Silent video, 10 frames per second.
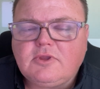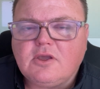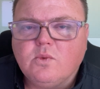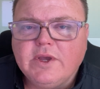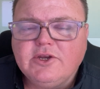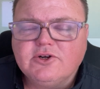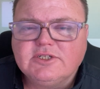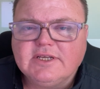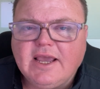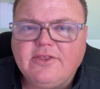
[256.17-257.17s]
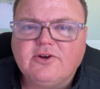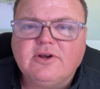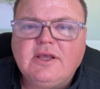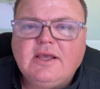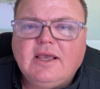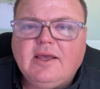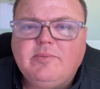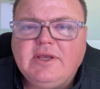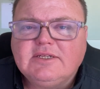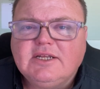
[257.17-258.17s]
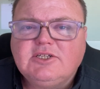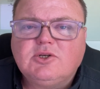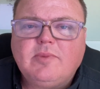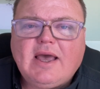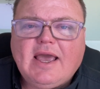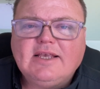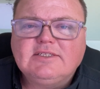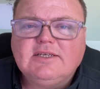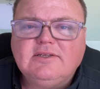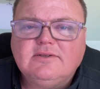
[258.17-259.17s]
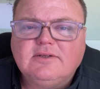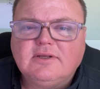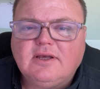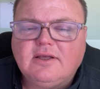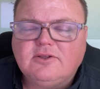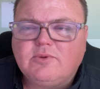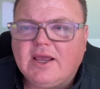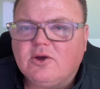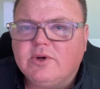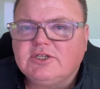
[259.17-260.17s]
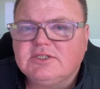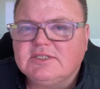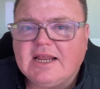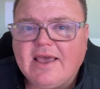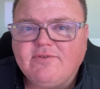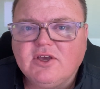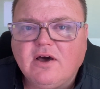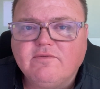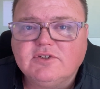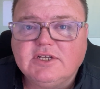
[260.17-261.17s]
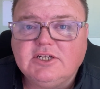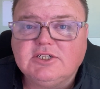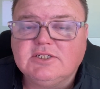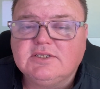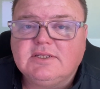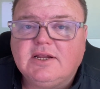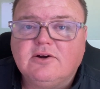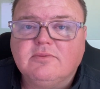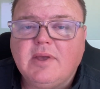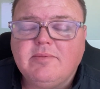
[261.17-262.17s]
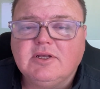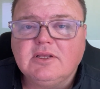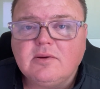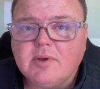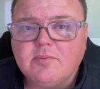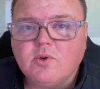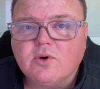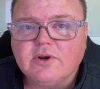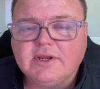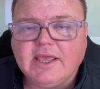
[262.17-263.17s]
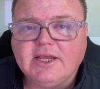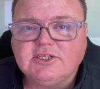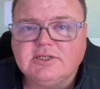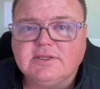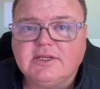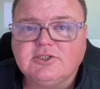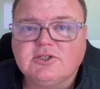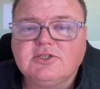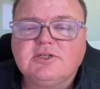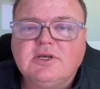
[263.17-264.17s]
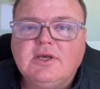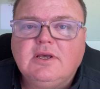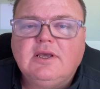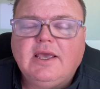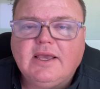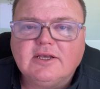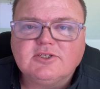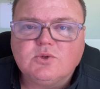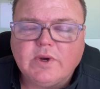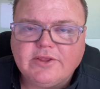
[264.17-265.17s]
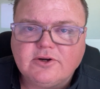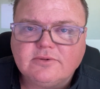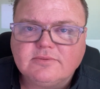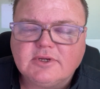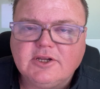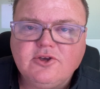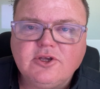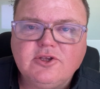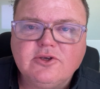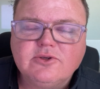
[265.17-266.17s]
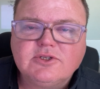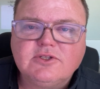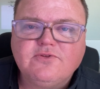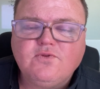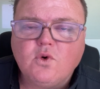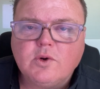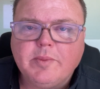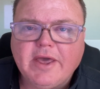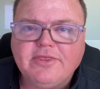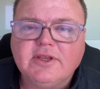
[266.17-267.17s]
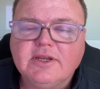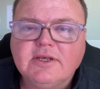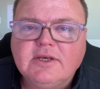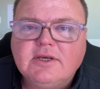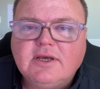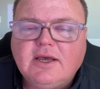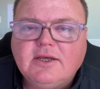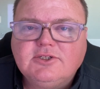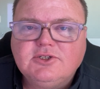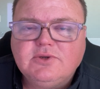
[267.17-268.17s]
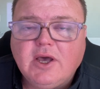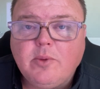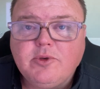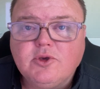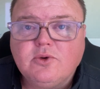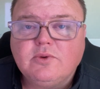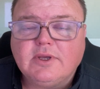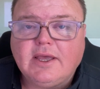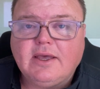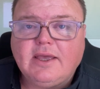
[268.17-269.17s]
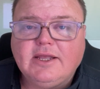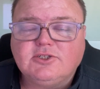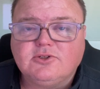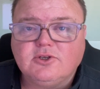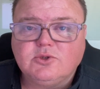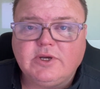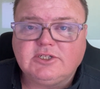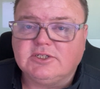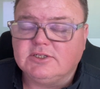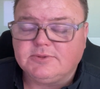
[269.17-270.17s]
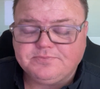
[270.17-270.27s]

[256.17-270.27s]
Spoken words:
when you're together, and be intentional by asking the right questions and having conversations that are maybe a little bit more engaging than just, hey, how's the weather? And you can use the Ford method to help you answer those questions.